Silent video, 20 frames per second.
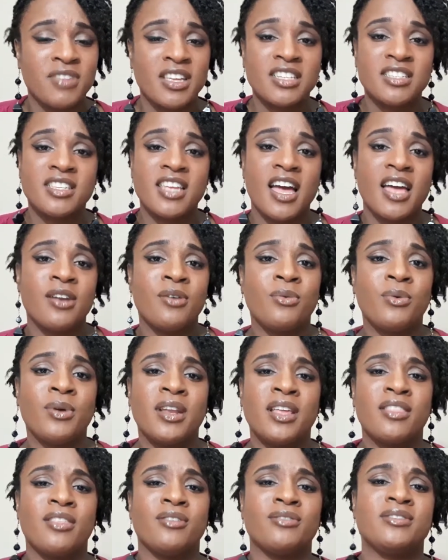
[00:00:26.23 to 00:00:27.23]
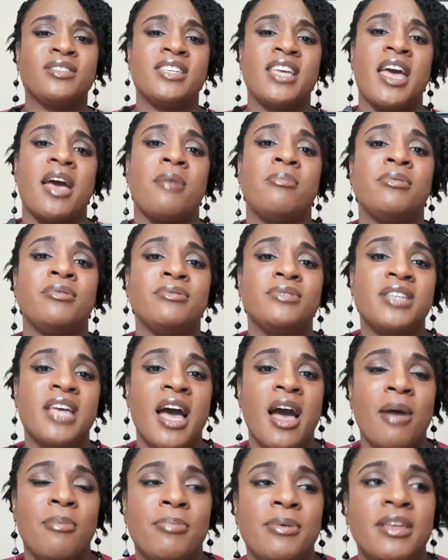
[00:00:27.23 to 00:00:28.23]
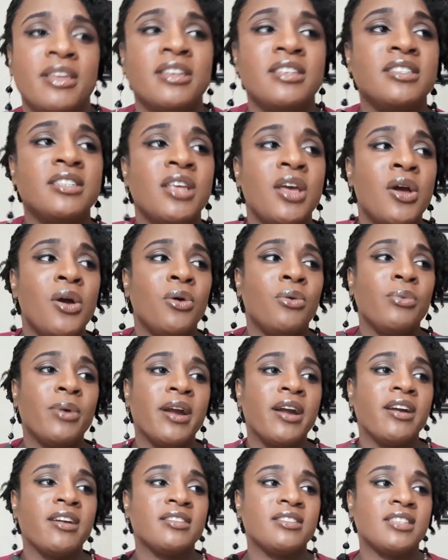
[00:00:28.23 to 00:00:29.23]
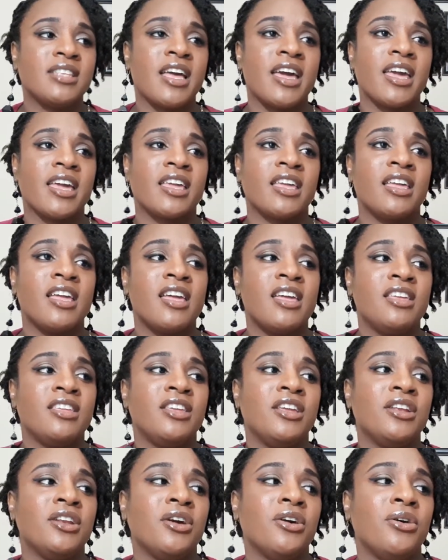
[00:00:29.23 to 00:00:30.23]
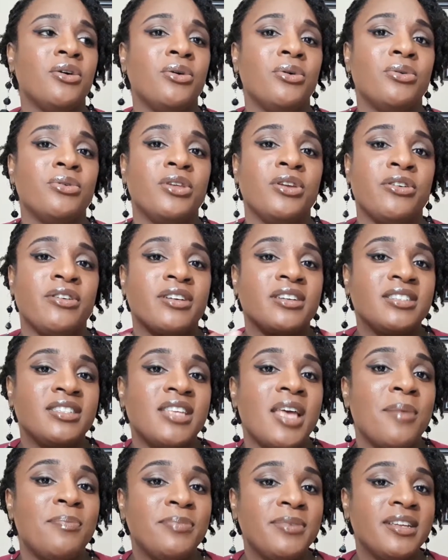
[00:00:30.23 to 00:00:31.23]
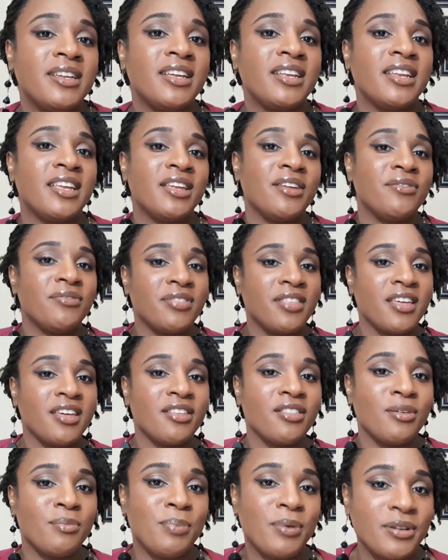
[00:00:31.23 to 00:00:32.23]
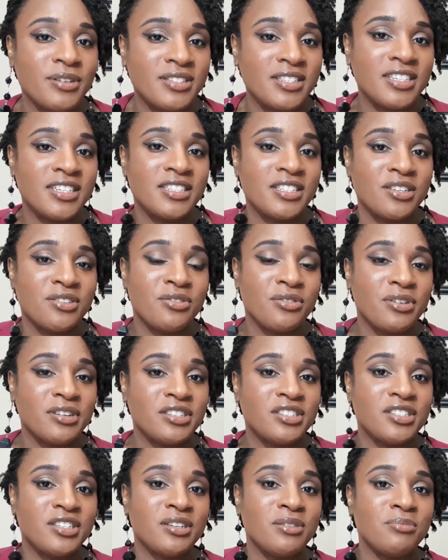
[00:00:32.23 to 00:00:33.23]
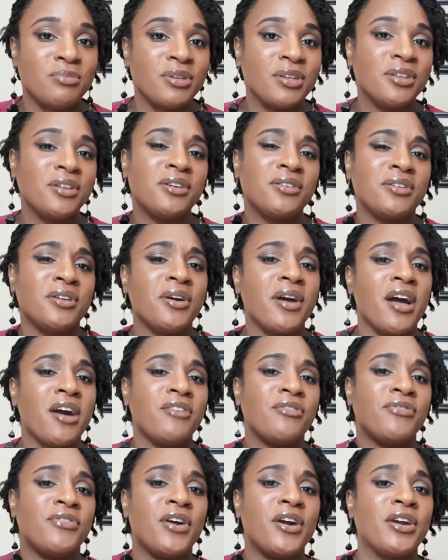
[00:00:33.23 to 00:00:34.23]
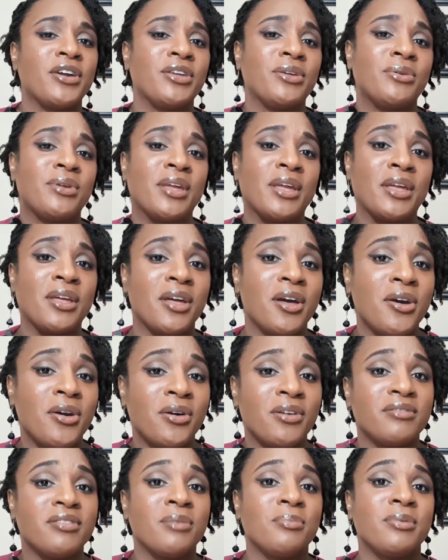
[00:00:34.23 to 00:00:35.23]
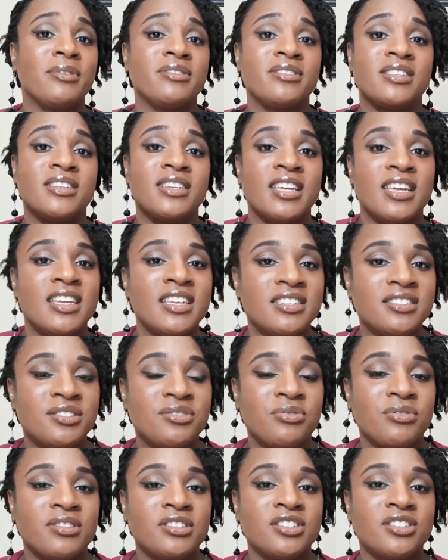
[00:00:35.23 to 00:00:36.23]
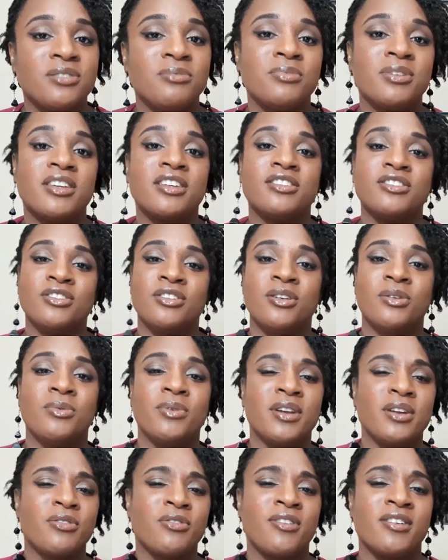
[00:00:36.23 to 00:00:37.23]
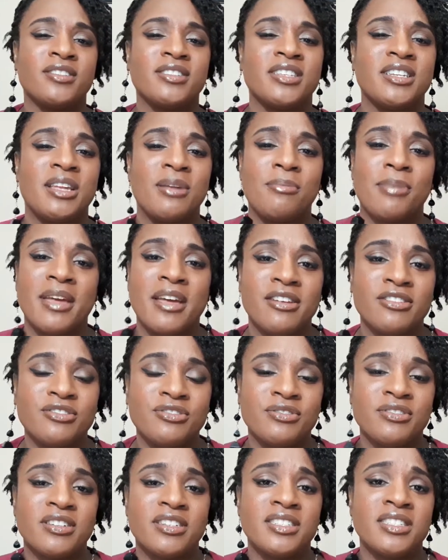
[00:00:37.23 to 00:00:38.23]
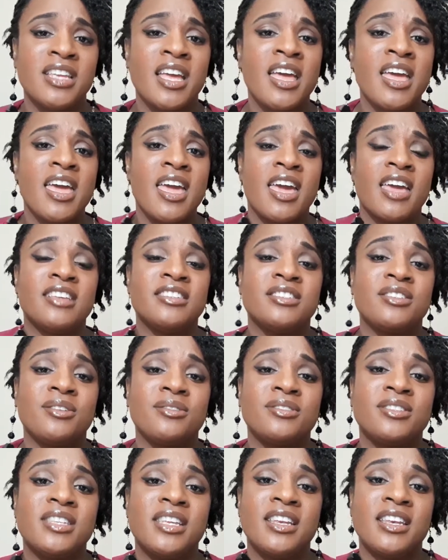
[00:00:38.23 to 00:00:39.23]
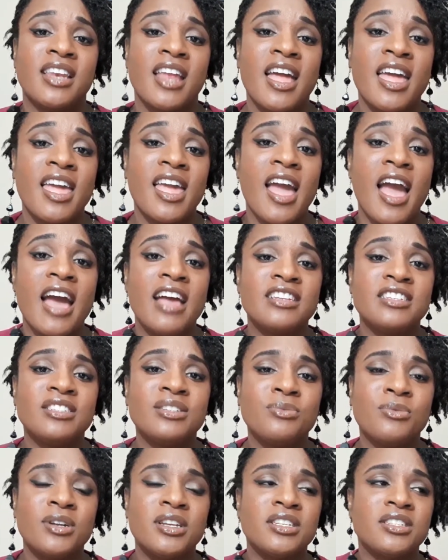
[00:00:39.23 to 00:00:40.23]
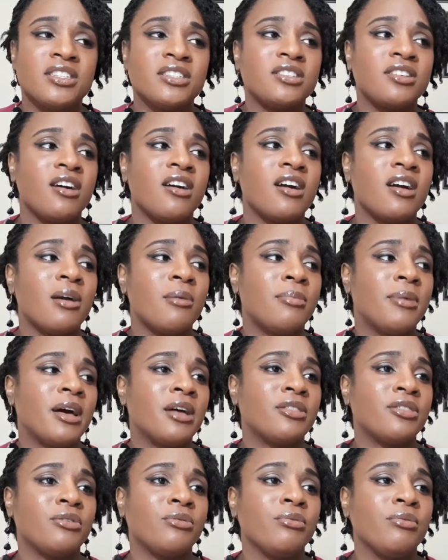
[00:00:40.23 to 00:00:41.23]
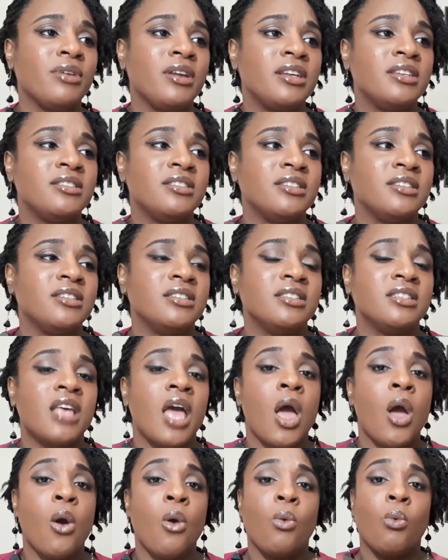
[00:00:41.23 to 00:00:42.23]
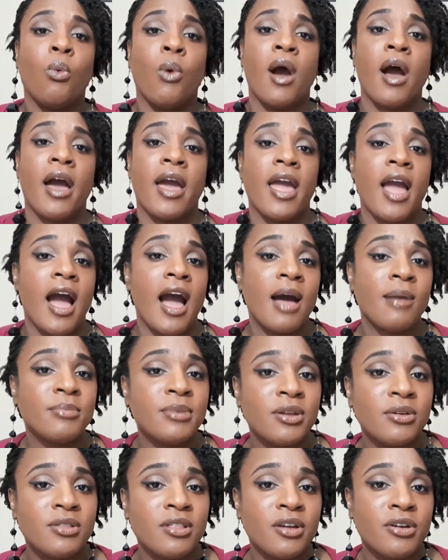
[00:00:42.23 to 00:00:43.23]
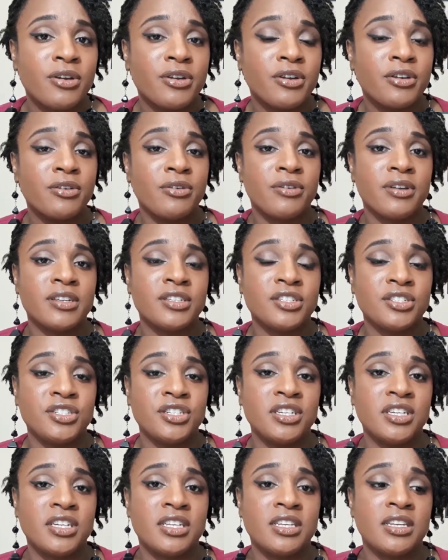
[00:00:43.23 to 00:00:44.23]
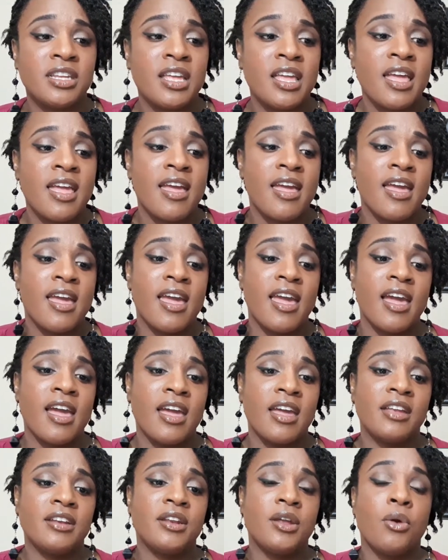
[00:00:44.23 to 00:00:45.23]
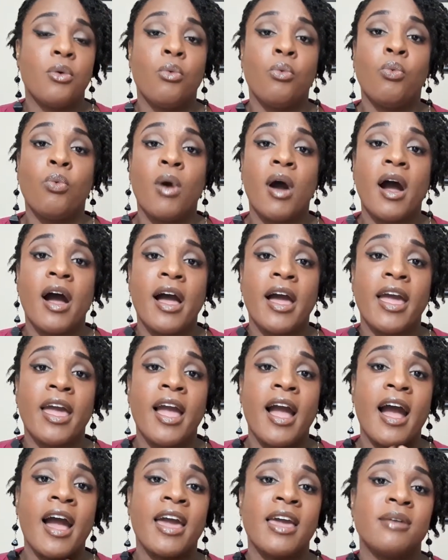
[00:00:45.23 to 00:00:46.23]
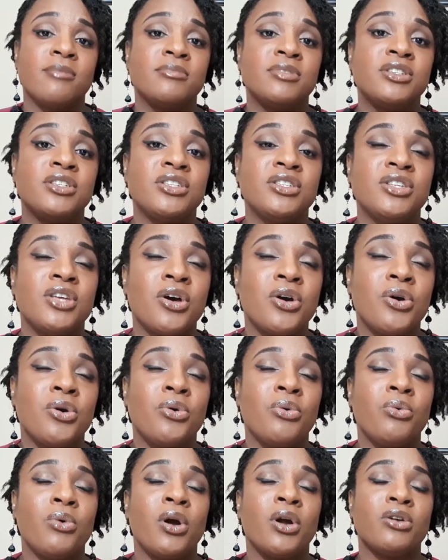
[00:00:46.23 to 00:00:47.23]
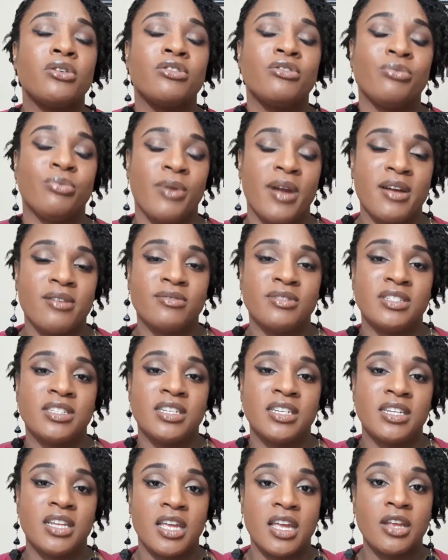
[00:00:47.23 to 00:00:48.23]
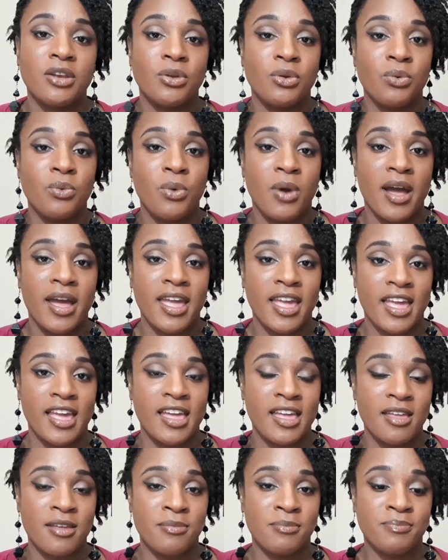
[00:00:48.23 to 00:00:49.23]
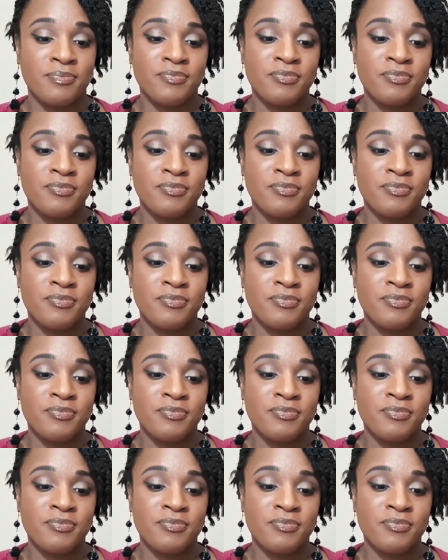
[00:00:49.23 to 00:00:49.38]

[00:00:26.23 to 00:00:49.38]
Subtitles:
It's kind of one of those taboo topics where it's like, you're accepted if the other person isn't Christian, but you don't know how far you can go if the person is Christian because you don't want to cross any boundaries. And so tonight, I just wanted to talk about the reasons why I'm no longer Christian and why I am so grounded in who I am.